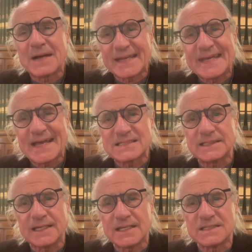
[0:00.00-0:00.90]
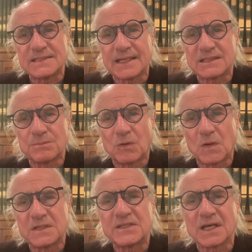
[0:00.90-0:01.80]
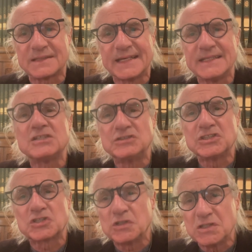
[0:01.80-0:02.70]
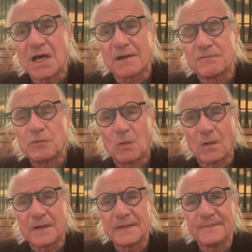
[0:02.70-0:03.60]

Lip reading: guess is that the board thought they just could not afford